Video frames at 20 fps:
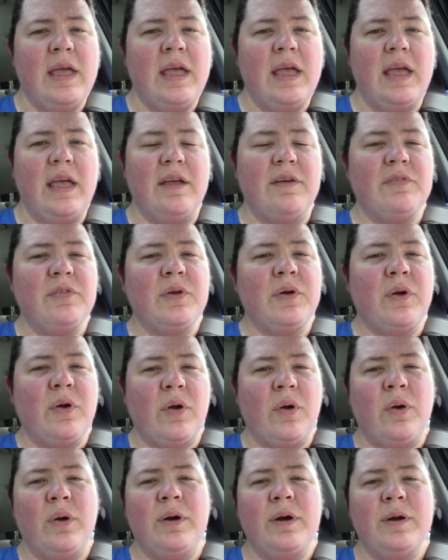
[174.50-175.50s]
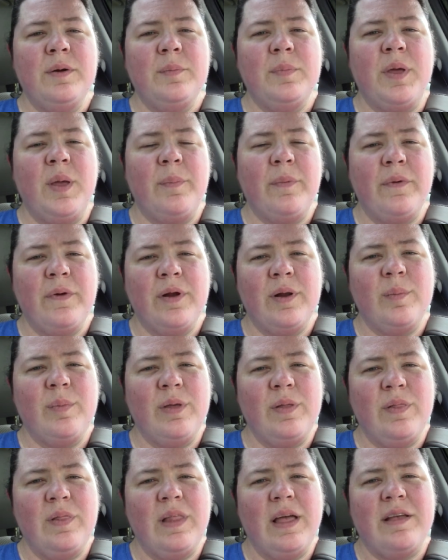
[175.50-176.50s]
If there are, people are going to
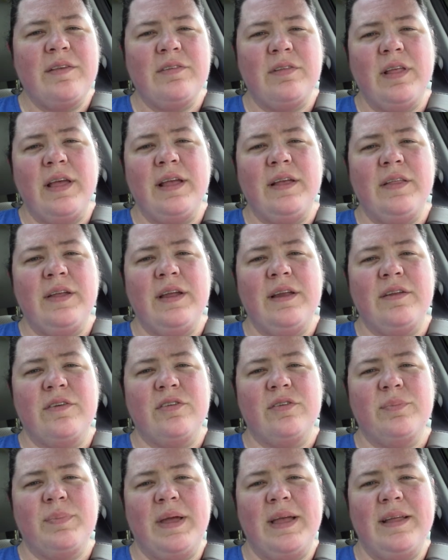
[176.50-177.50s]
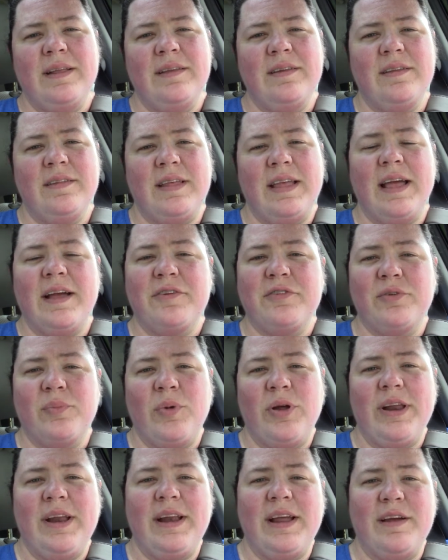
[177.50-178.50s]
be less likely to spend the extra
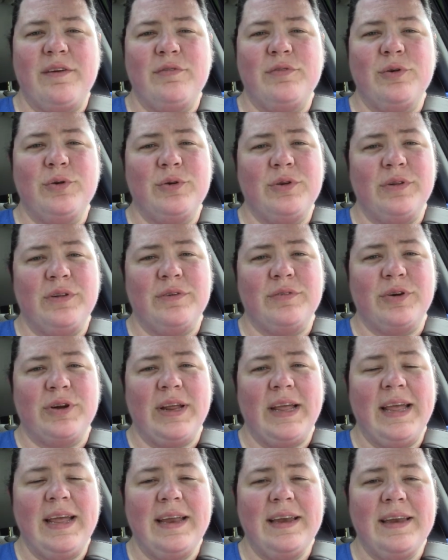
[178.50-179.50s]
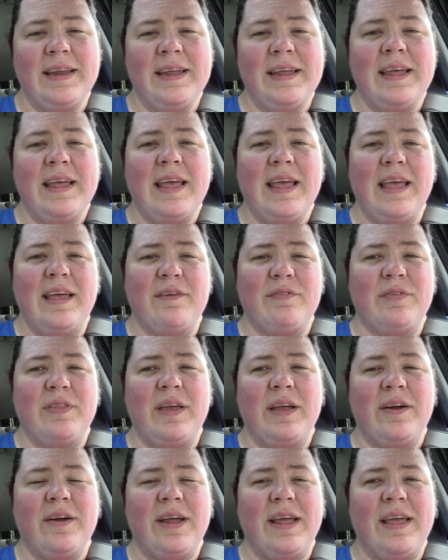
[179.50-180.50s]
money to have food delivered in if
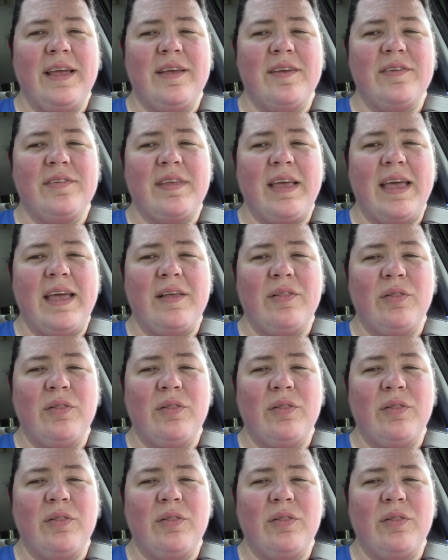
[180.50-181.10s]
there is a